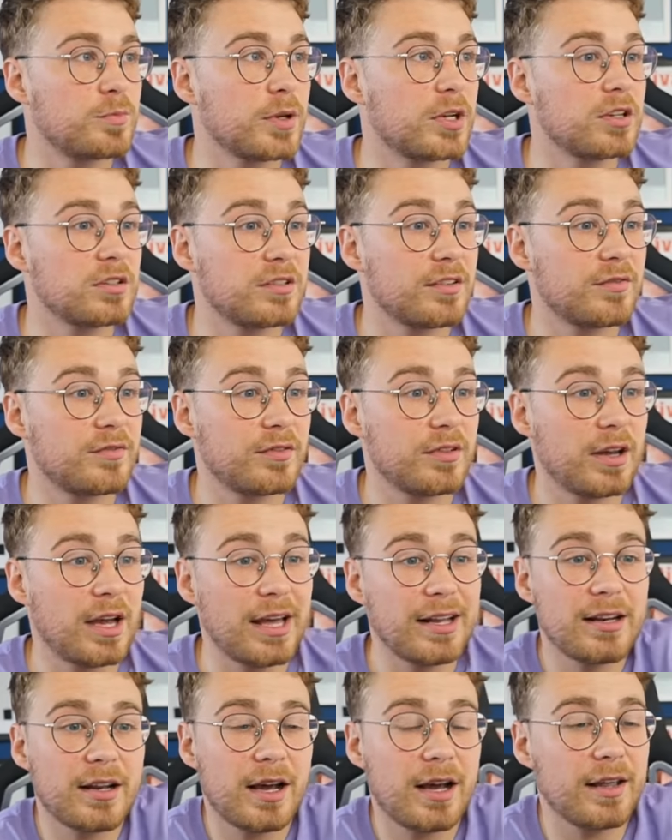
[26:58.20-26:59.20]
because of...
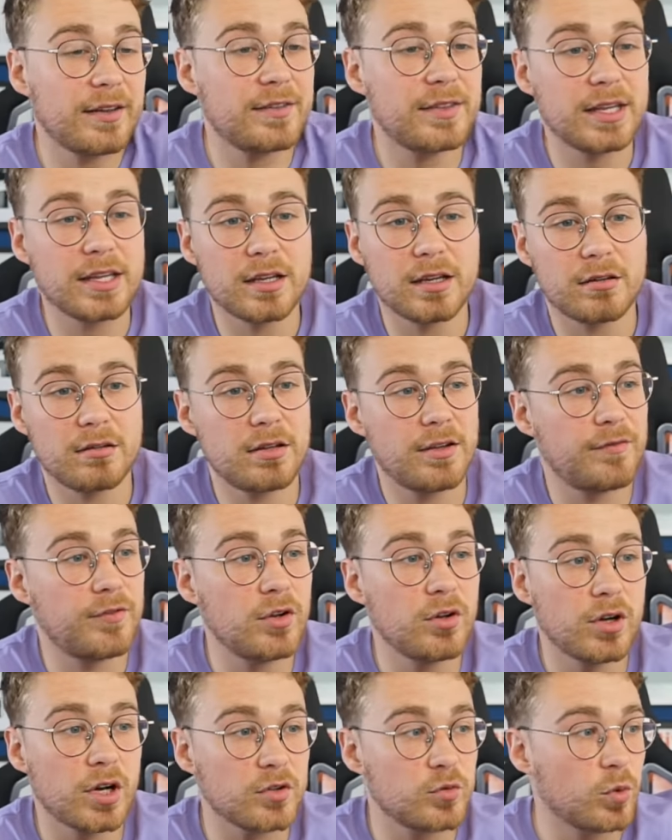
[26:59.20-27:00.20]
And I think if
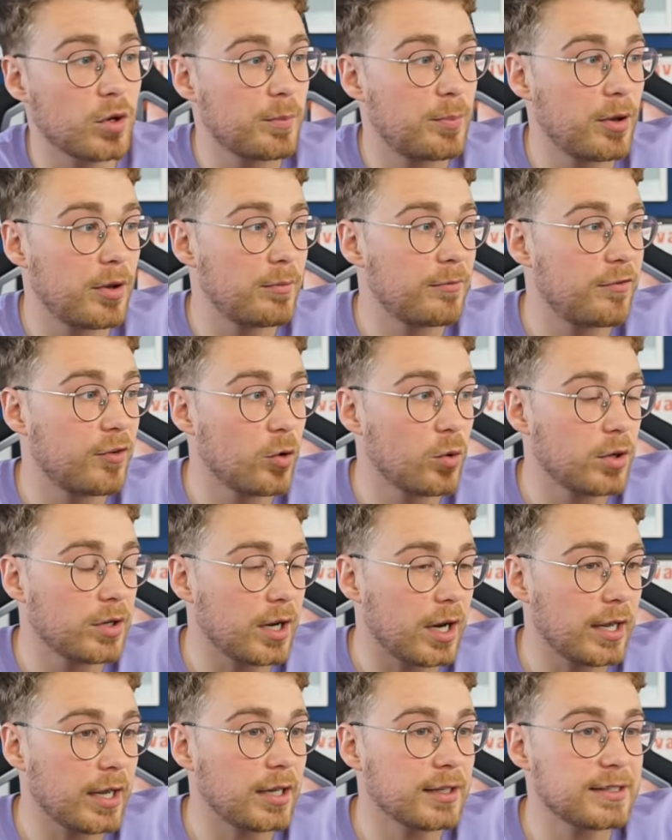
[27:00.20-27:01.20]
you guys want to put him forward,
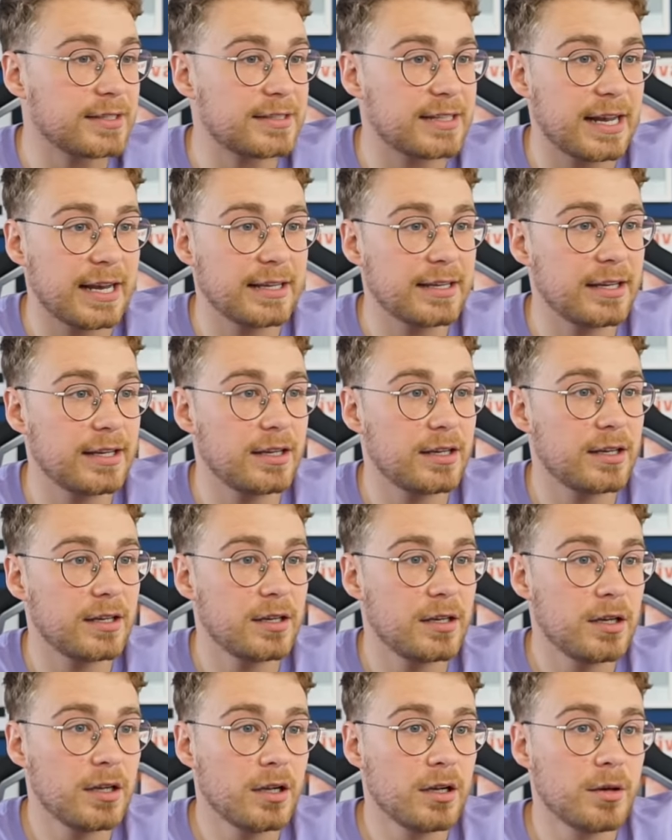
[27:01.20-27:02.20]
I understand it.
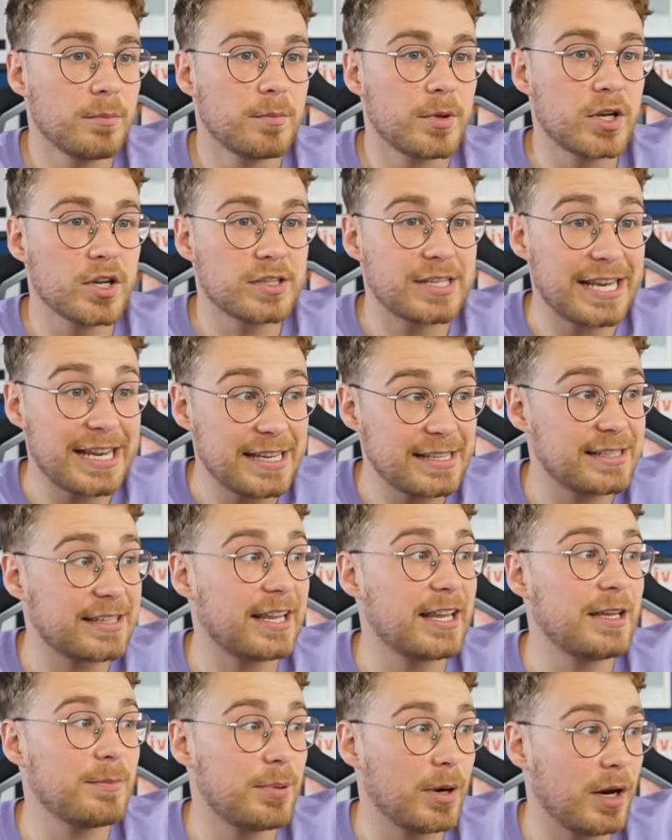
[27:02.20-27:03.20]
Because his key